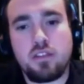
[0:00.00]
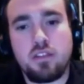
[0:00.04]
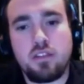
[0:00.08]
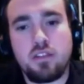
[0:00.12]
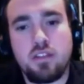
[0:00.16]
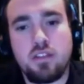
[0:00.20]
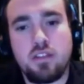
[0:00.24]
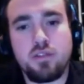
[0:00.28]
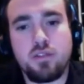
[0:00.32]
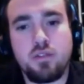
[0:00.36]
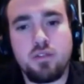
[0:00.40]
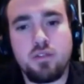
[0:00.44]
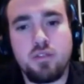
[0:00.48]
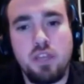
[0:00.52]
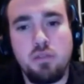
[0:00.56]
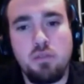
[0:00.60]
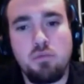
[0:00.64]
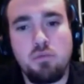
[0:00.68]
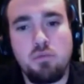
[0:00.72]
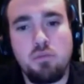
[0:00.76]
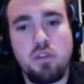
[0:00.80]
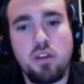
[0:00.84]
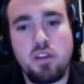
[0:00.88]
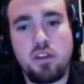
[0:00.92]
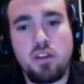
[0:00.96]
As long as you keep
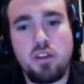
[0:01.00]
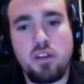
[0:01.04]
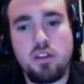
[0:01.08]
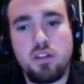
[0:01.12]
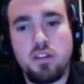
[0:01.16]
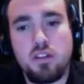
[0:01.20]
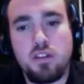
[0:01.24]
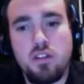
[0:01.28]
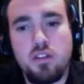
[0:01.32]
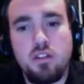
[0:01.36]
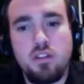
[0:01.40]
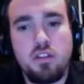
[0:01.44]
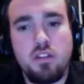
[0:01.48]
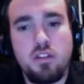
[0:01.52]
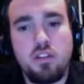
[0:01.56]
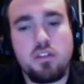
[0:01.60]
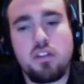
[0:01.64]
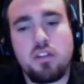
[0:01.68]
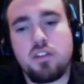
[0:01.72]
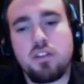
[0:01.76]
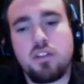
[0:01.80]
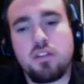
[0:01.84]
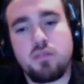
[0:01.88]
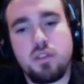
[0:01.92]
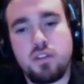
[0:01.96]
running, nothing
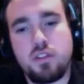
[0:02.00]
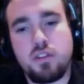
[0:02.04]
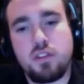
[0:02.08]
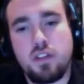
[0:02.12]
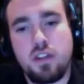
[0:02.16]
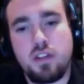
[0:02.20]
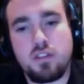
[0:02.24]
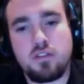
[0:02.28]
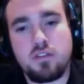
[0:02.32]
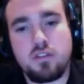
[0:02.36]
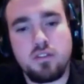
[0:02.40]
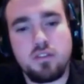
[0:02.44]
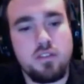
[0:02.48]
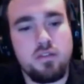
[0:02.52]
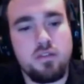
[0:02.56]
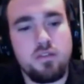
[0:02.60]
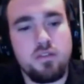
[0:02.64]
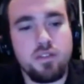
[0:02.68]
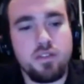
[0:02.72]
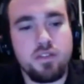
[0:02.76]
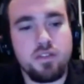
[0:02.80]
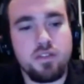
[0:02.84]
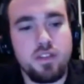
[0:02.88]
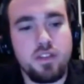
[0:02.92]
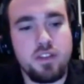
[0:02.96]
else really attacks you except for
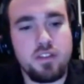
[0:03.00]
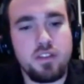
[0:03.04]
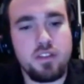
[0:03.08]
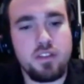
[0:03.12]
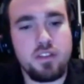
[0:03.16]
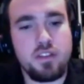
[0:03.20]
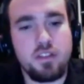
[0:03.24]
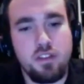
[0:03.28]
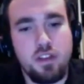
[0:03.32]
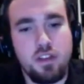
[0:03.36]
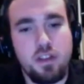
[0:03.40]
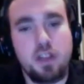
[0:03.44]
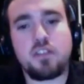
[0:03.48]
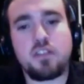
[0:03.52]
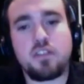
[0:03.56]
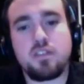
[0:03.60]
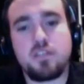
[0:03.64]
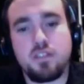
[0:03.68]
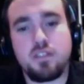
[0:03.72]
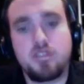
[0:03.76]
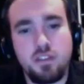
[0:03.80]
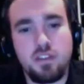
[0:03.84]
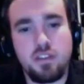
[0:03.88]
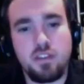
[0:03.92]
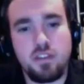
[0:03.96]
those things. And they're
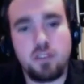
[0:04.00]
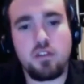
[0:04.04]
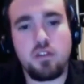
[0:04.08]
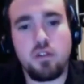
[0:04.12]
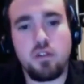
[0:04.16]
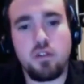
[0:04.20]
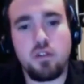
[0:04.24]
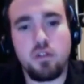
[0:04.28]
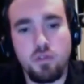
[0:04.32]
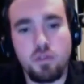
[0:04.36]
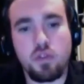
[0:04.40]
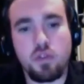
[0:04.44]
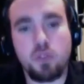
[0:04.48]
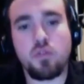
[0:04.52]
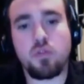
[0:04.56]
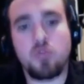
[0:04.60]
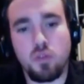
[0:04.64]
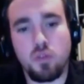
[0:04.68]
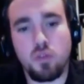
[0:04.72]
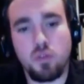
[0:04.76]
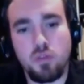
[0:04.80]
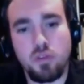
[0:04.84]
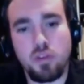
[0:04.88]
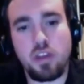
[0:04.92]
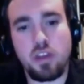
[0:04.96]
constantly over and over and
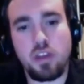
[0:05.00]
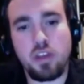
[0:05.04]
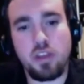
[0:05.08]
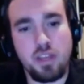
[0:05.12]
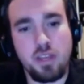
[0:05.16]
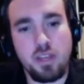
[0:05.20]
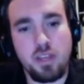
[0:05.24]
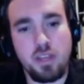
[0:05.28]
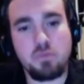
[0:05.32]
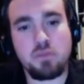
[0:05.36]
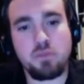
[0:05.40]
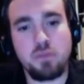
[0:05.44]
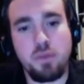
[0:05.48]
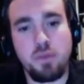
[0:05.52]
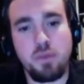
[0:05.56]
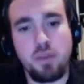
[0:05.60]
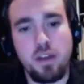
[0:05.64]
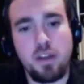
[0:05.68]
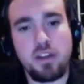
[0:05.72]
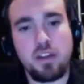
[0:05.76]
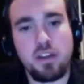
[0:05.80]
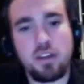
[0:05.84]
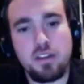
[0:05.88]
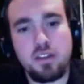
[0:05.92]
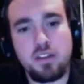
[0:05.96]
over again. They keep
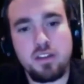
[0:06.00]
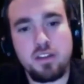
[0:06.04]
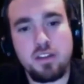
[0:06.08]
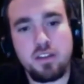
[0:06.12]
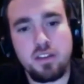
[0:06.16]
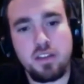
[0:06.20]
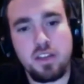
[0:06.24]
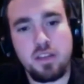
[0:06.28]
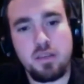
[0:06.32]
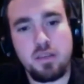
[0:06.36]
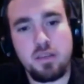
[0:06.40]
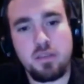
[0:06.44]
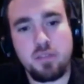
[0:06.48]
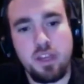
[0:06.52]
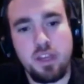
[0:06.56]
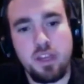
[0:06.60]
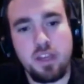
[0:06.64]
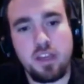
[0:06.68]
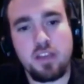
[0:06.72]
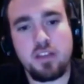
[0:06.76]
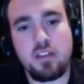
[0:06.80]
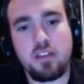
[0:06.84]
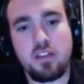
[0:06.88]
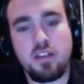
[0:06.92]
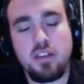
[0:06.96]
spawning on you and keep
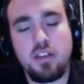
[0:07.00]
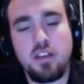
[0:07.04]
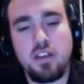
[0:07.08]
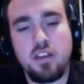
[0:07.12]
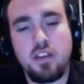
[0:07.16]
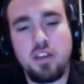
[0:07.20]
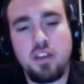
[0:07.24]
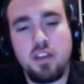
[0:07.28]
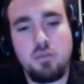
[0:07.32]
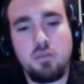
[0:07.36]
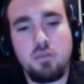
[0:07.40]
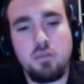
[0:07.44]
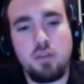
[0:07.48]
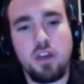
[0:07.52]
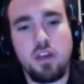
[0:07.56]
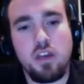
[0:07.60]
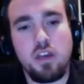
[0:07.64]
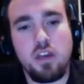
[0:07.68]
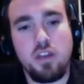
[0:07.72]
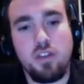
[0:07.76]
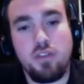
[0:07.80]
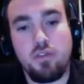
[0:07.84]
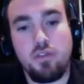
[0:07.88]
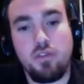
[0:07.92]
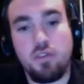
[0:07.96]
attacking.
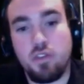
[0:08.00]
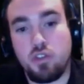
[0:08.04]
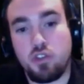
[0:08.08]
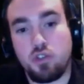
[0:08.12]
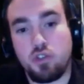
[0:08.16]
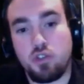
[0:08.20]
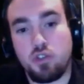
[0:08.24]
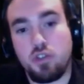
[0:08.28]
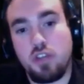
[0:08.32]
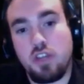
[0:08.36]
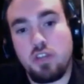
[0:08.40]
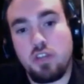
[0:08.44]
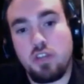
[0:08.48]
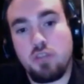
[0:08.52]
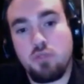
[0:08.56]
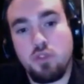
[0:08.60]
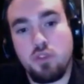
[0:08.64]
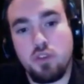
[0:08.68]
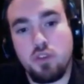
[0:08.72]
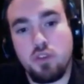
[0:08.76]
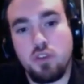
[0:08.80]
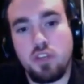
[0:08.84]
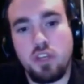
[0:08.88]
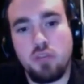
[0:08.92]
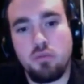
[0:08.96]
But if you shoot at them, you
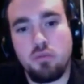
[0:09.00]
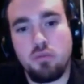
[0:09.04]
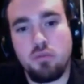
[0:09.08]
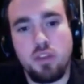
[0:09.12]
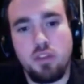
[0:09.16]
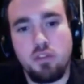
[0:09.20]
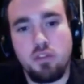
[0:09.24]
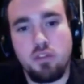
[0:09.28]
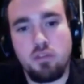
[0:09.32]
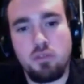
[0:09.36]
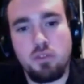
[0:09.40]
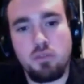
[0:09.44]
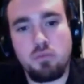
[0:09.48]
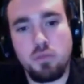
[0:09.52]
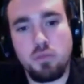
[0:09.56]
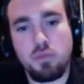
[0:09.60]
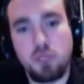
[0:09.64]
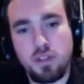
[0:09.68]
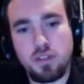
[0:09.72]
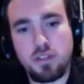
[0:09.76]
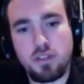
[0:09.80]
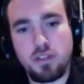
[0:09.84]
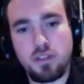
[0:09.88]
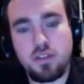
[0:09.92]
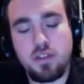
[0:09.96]
can kill them like 3
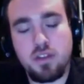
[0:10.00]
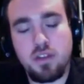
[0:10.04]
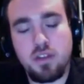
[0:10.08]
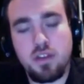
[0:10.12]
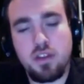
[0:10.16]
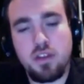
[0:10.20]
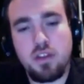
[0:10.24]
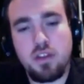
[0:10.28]
bullets.